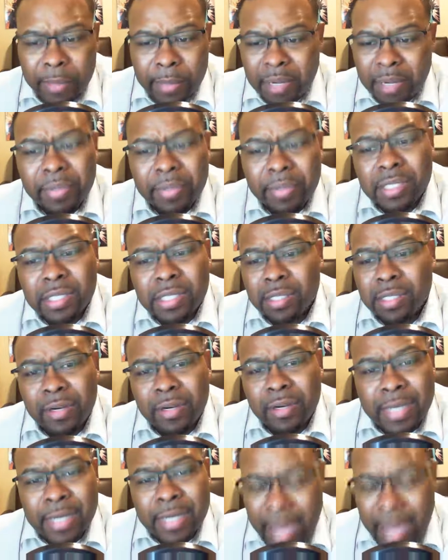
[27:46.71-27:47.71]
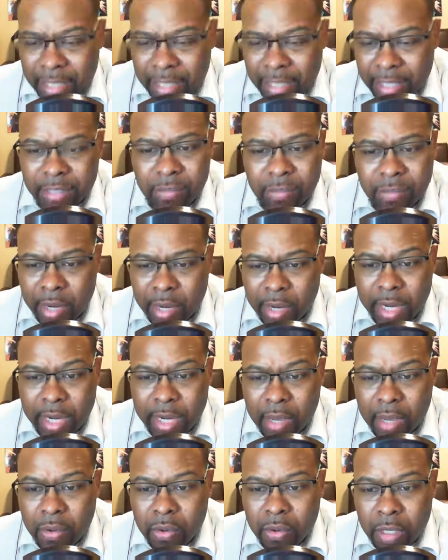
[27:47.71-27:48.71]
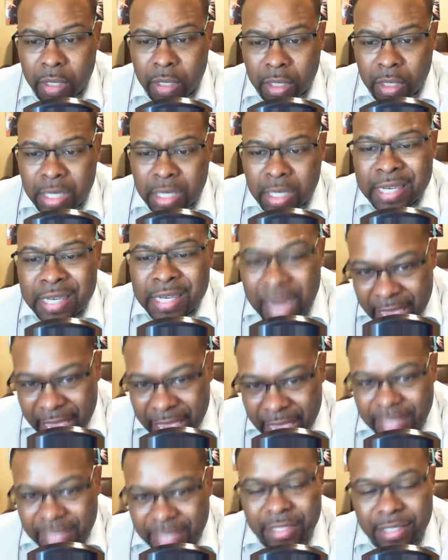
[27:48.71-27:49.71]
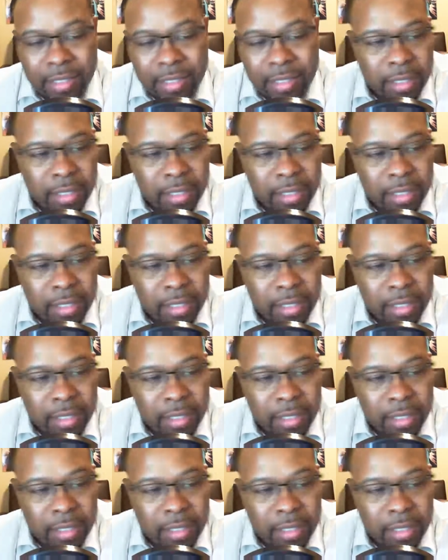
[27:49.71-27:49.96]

Man, their budgets are nice right now. Nice.